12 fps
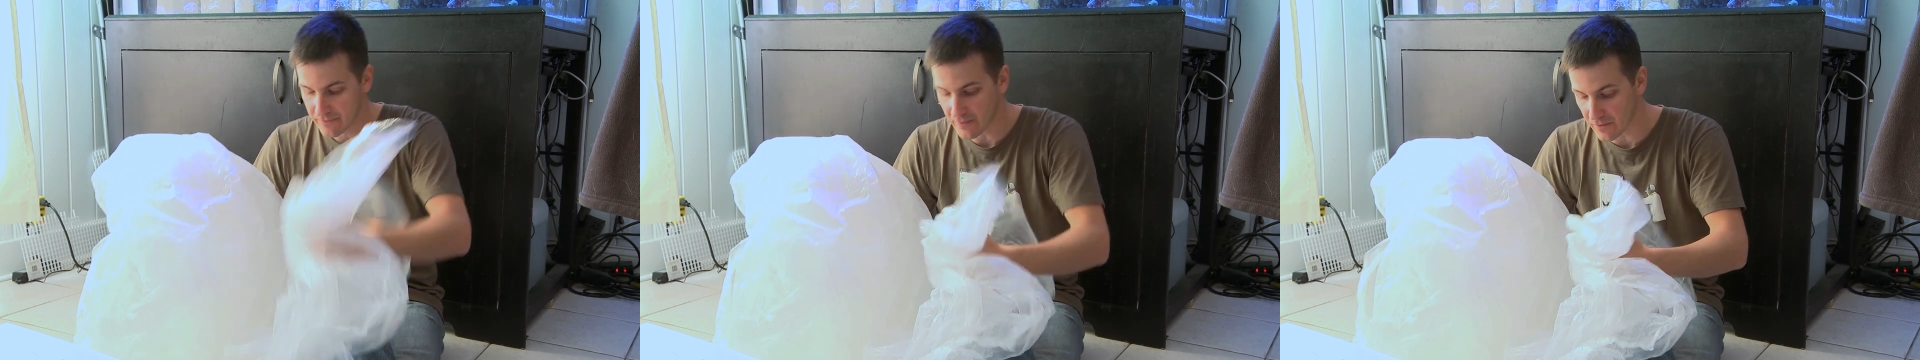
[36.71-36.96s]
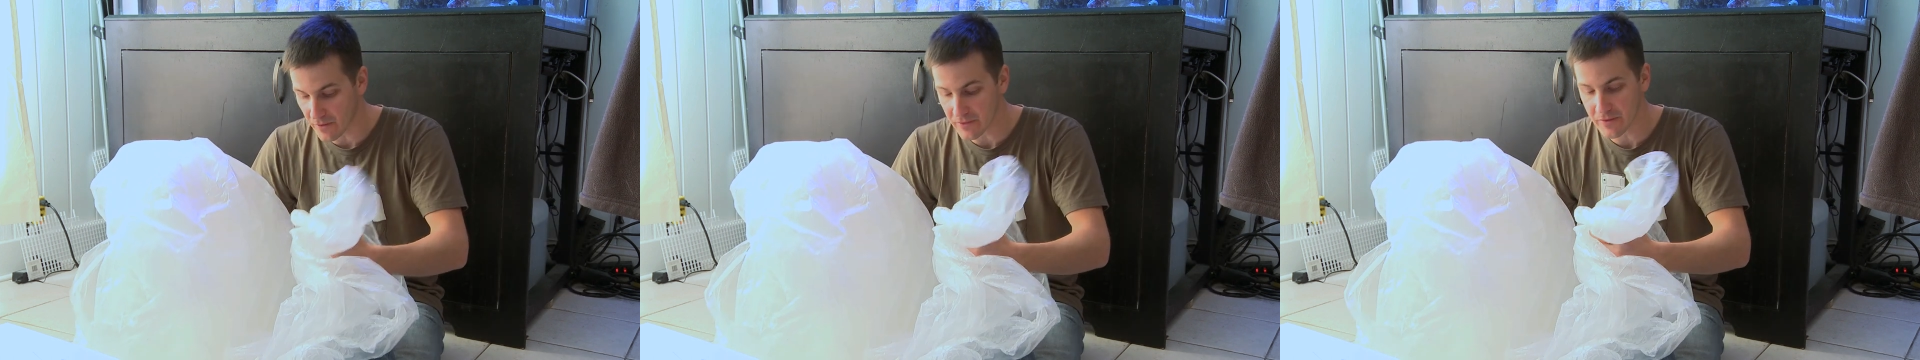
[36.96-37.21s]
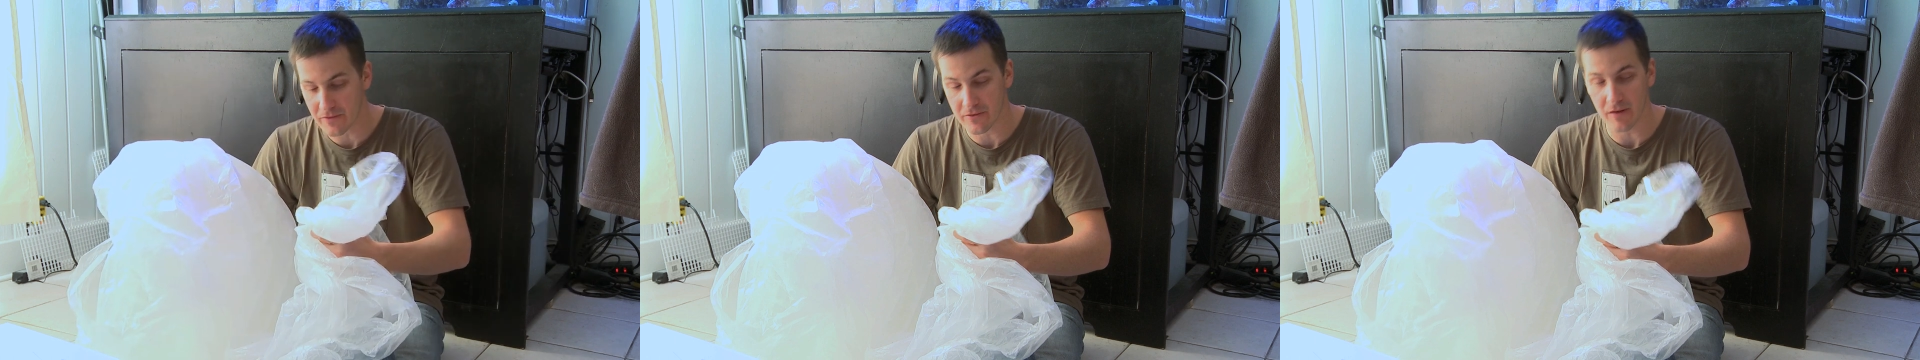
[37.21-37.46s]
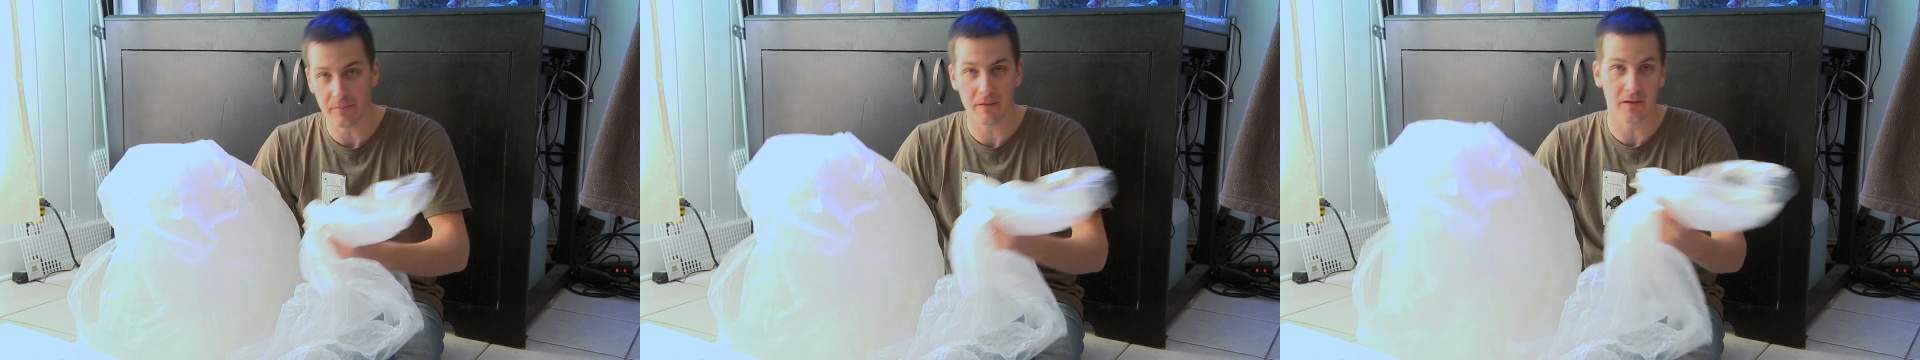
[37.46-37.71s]
fall onto the
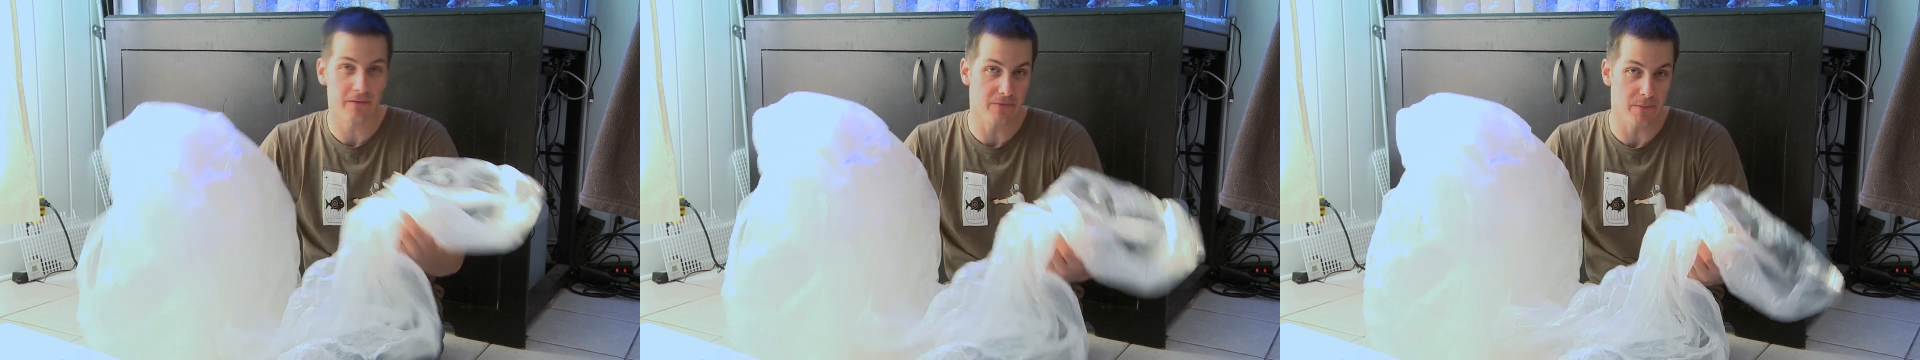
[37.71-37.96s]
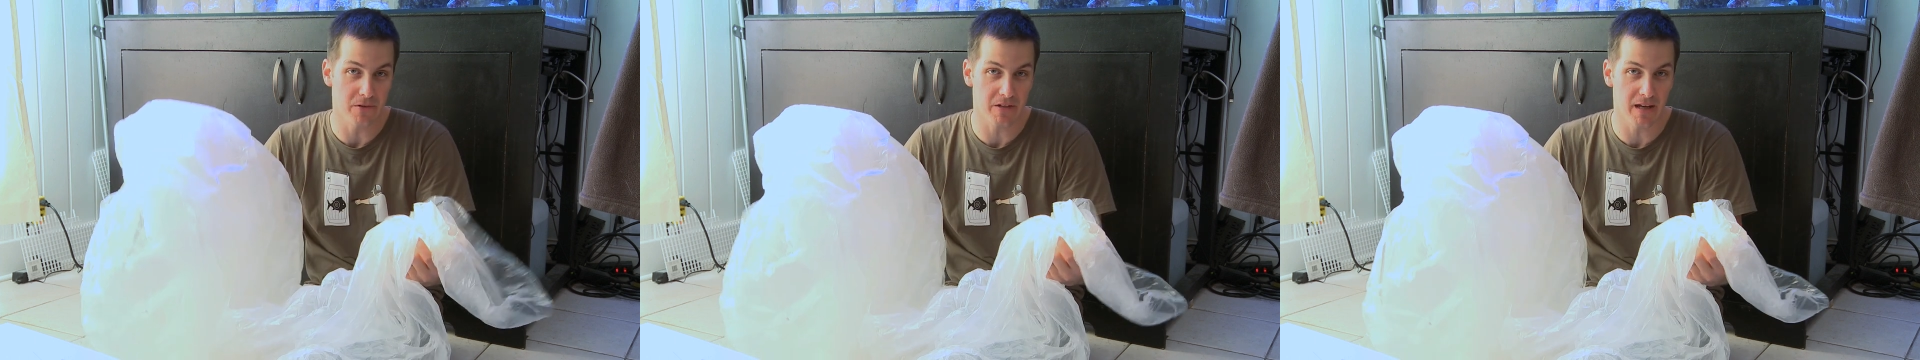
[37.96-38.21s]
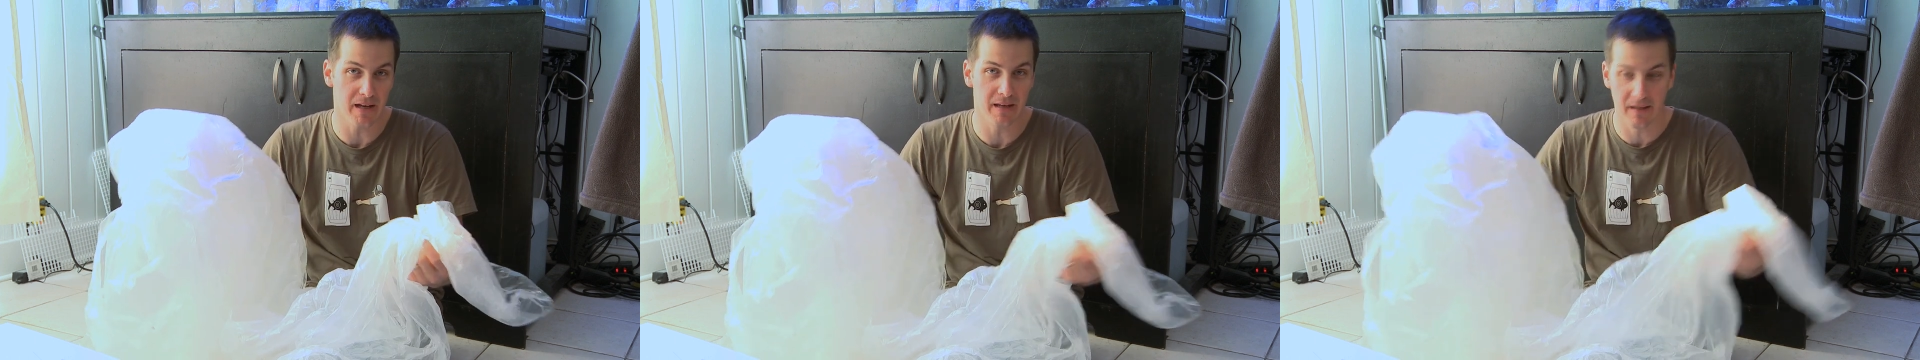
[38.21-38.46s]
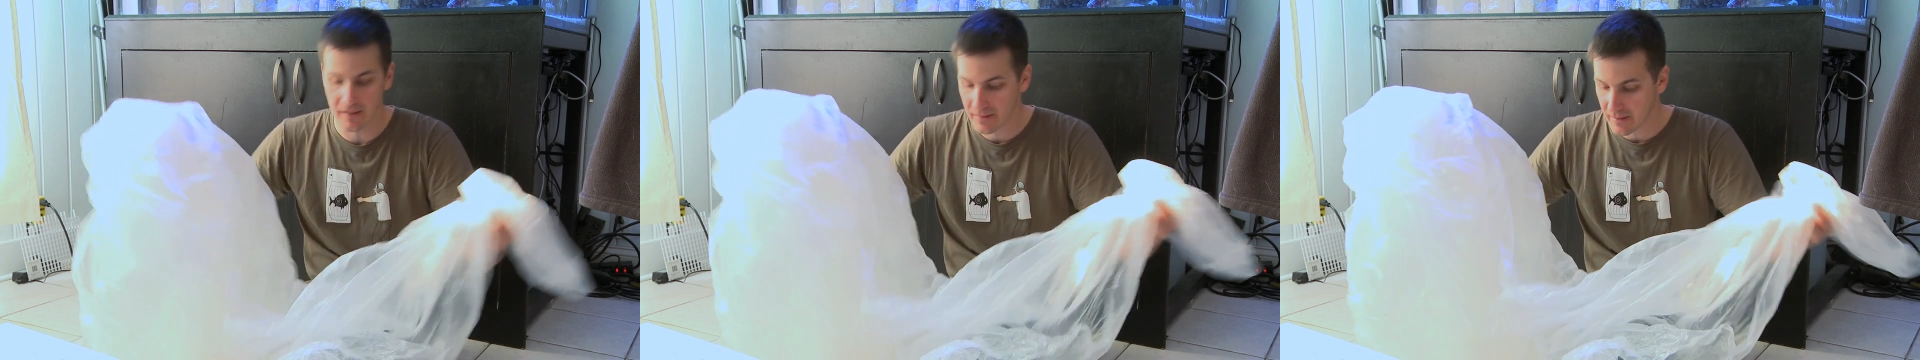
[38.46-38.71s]
drop cloth from your tank,